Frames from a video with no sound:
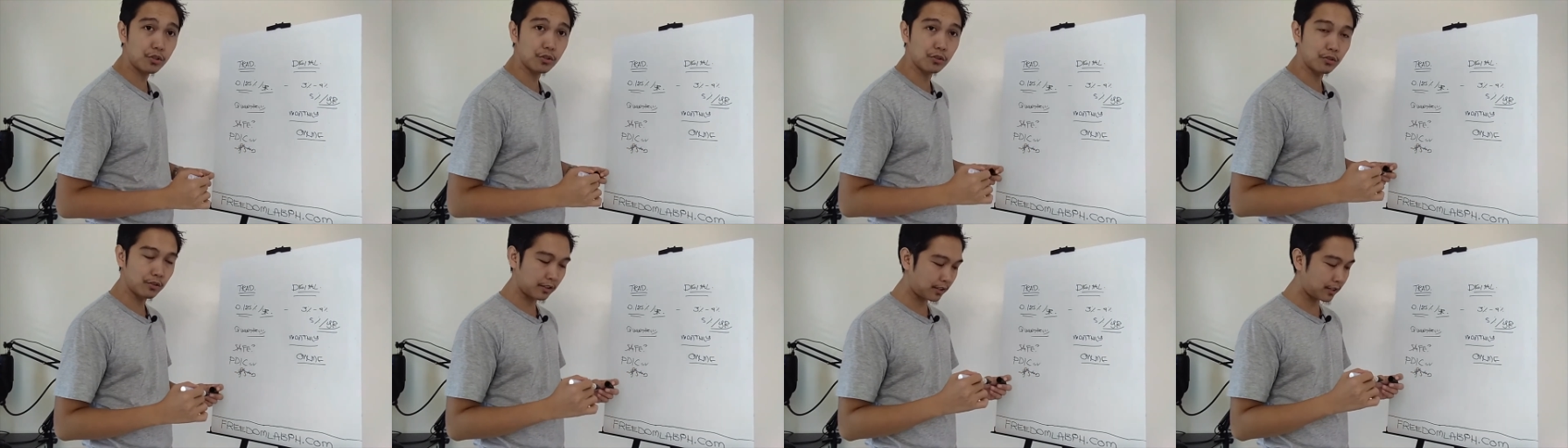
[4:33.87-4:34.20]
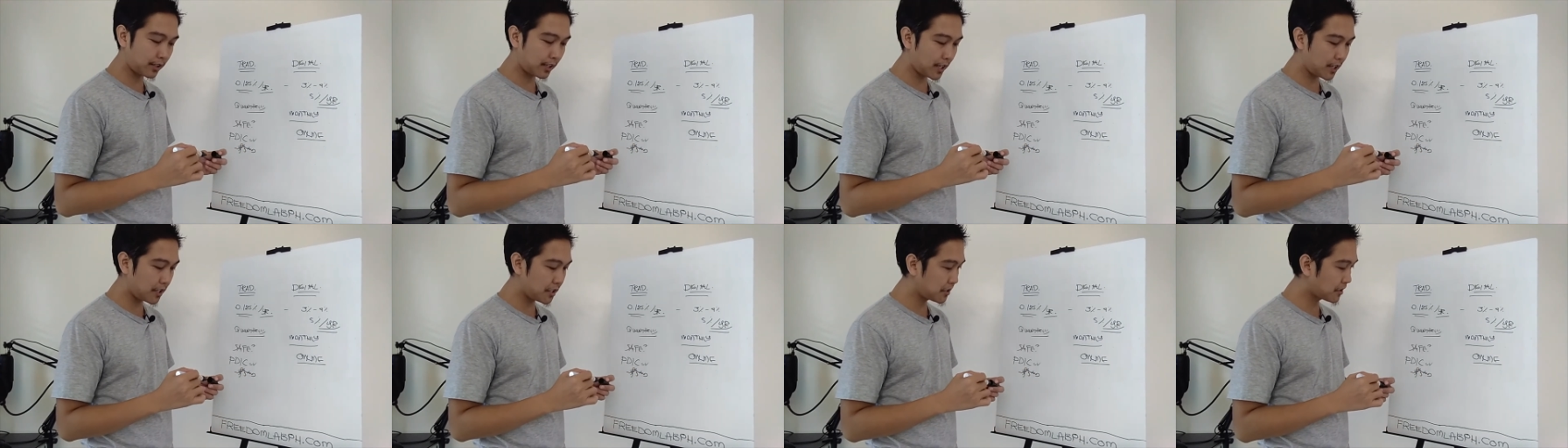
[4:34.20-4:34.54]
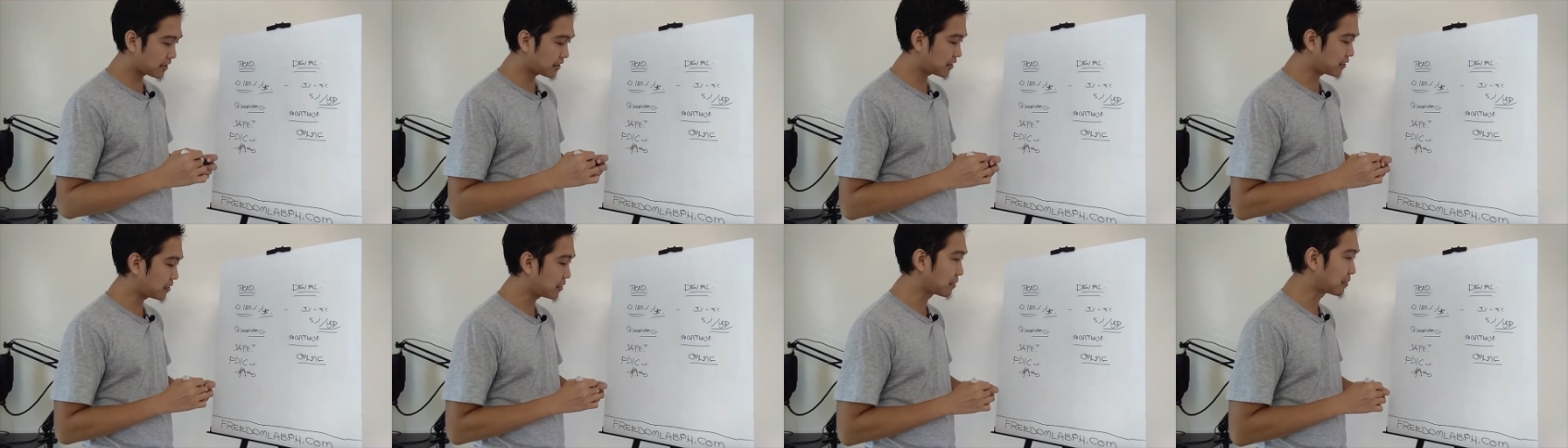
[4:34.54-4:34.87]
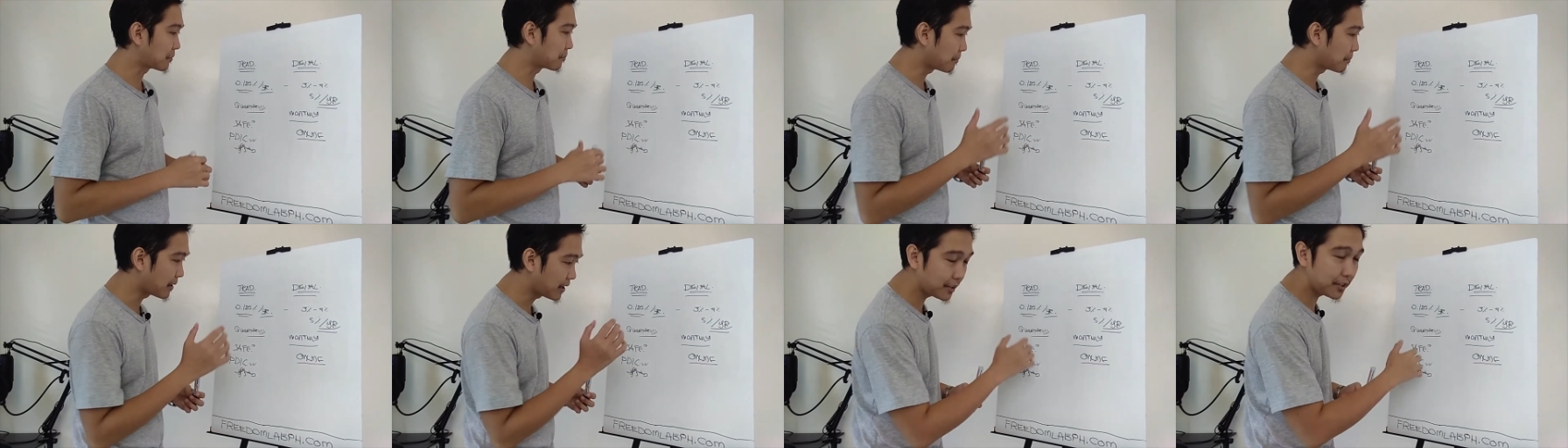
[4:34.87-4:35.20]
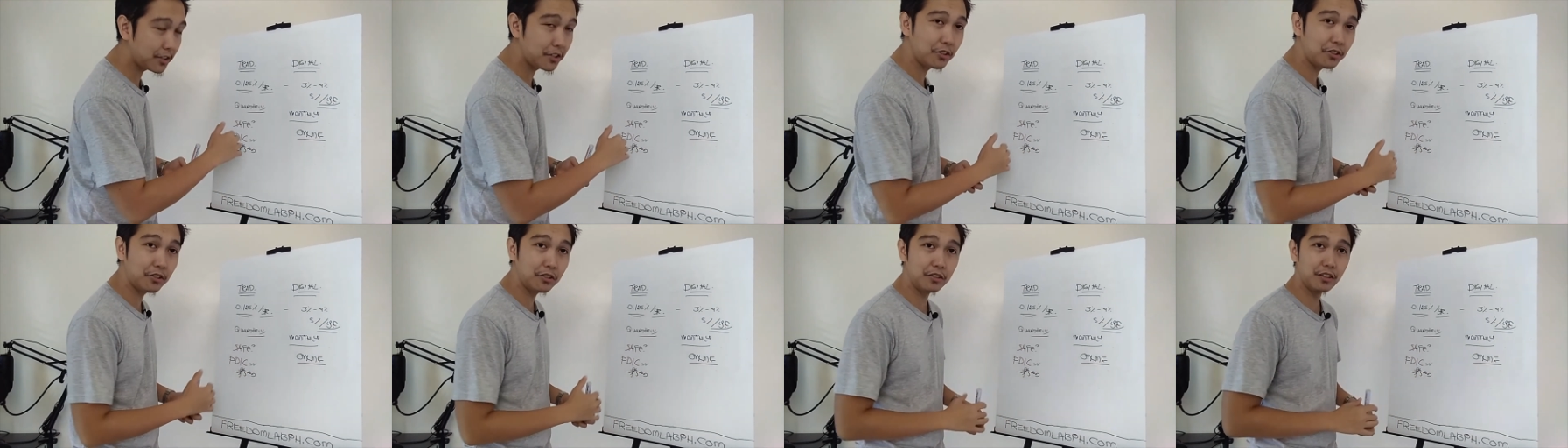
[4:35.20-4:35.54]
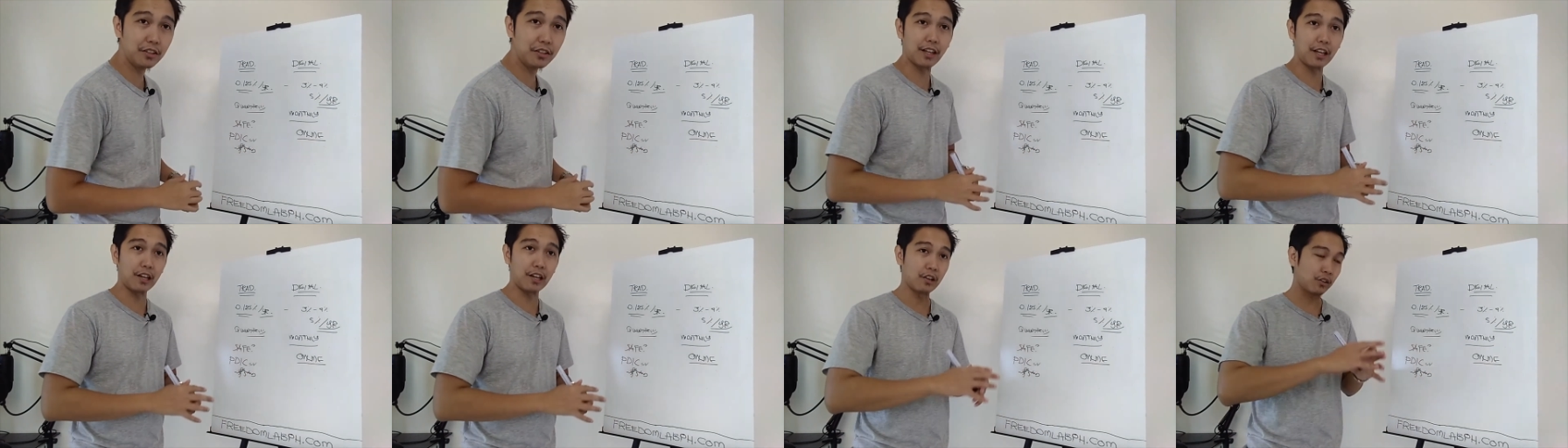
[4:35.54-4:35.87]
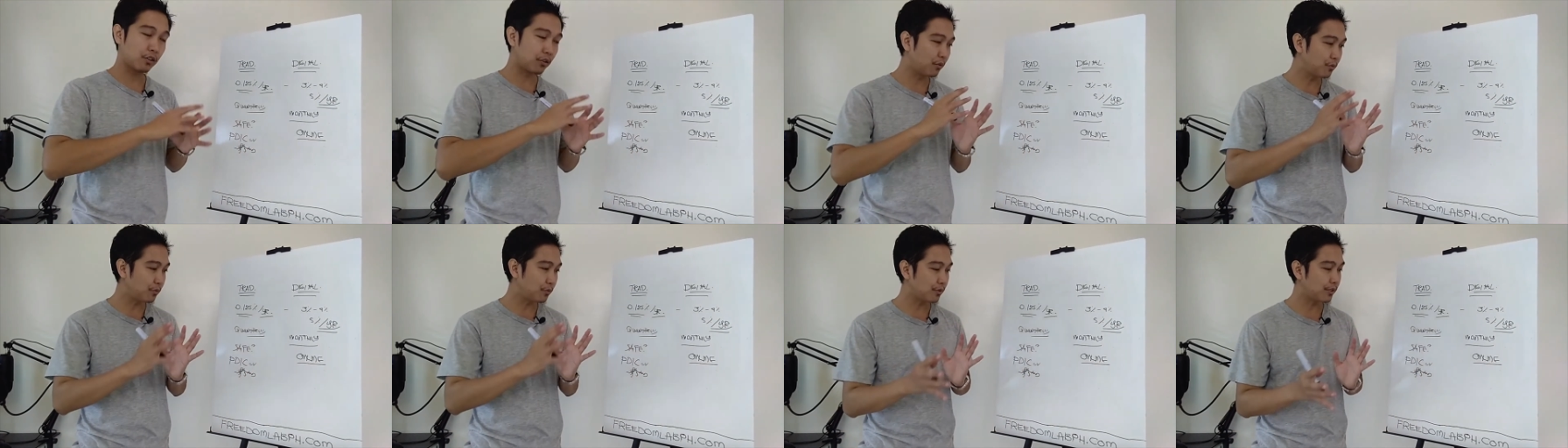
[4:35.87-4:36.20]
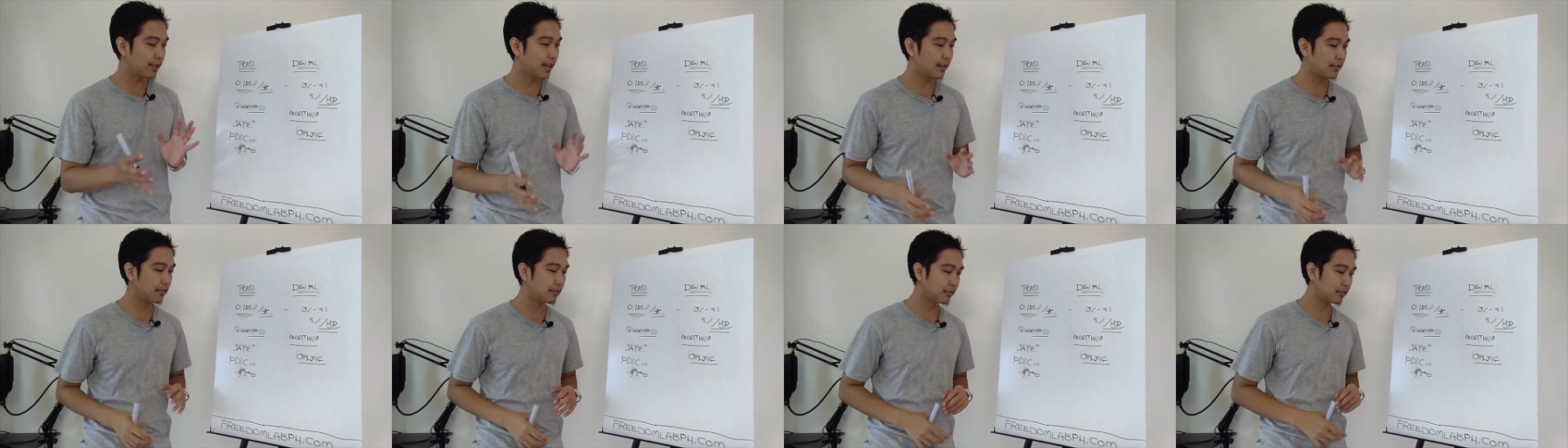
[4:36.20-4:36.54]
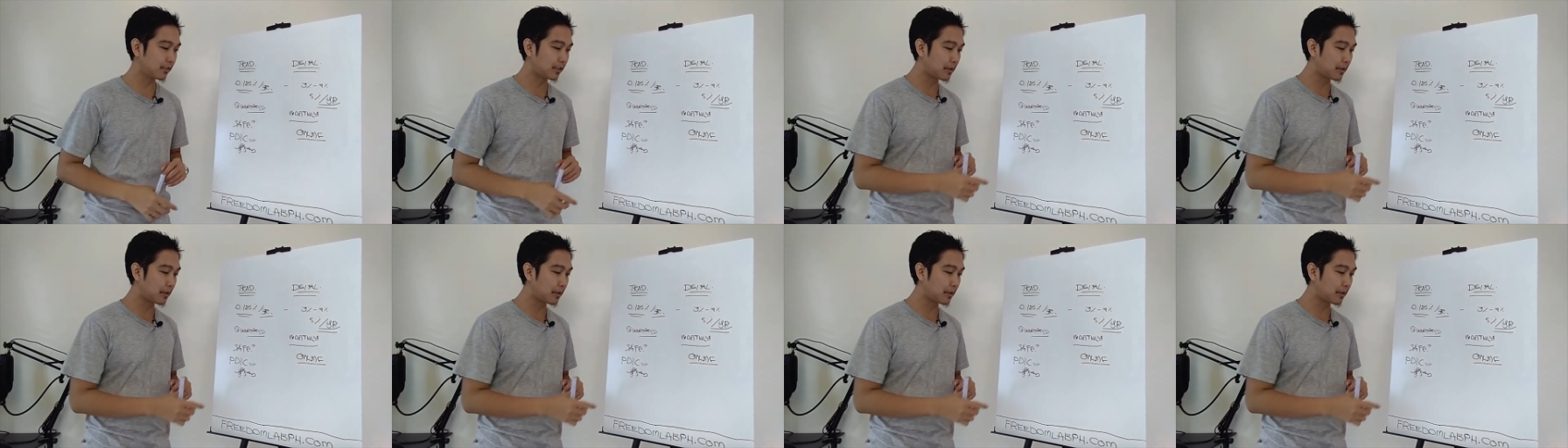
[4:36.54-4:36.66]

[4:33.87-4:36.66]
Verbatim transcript: So, in case yung bank ngayon, they close down,